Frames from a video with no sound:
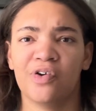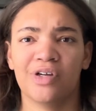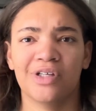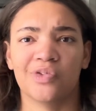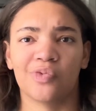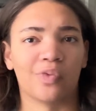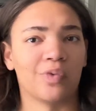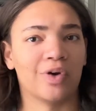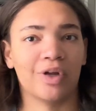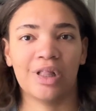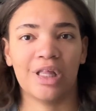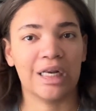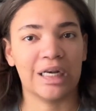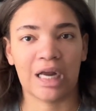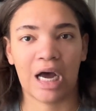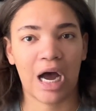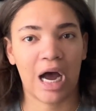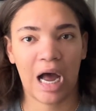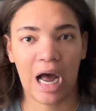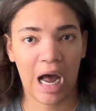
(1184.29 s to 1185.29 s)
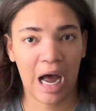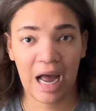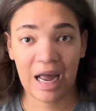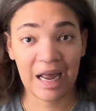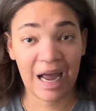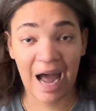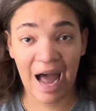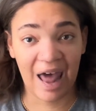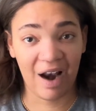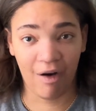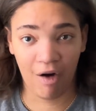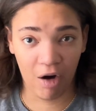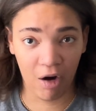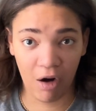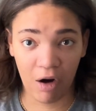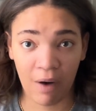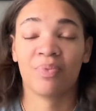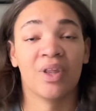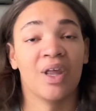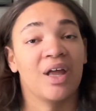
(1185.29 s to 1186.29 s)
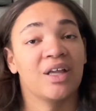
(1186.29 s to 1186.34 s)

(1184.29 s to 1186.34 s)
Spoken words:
is really not high at all.